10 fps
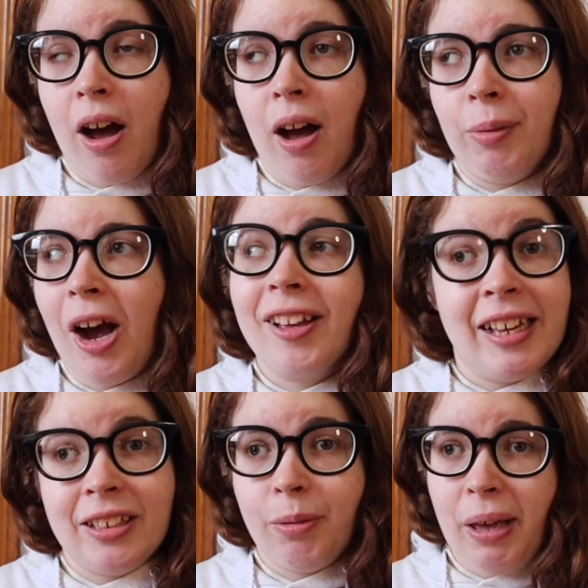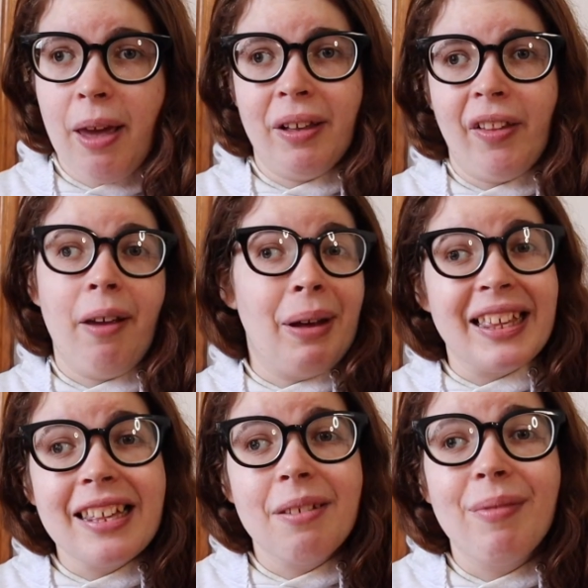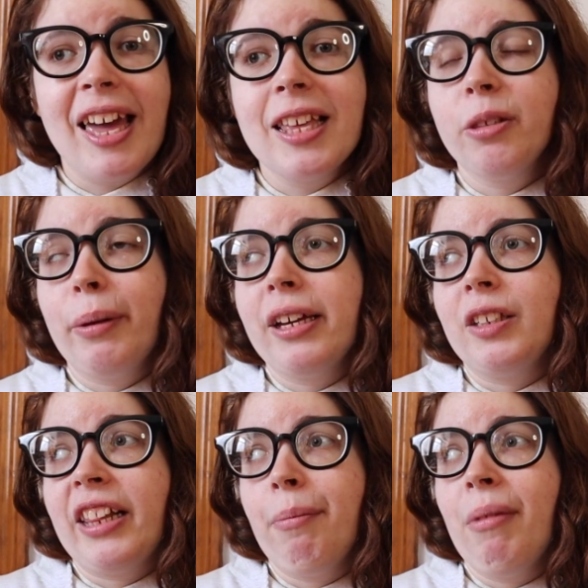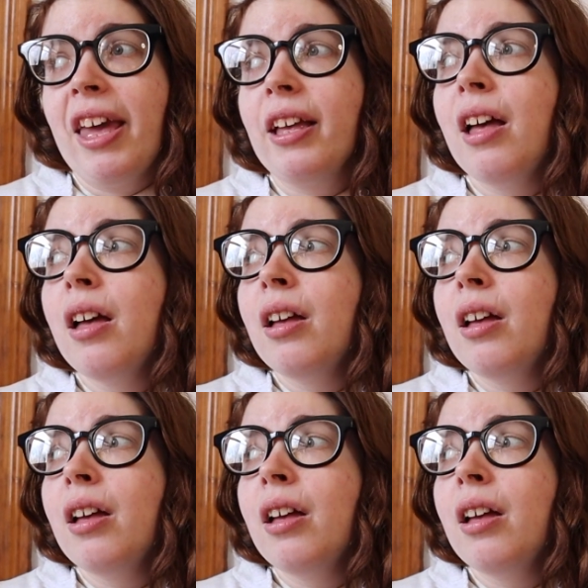um, not just me, but like my teammates, because they made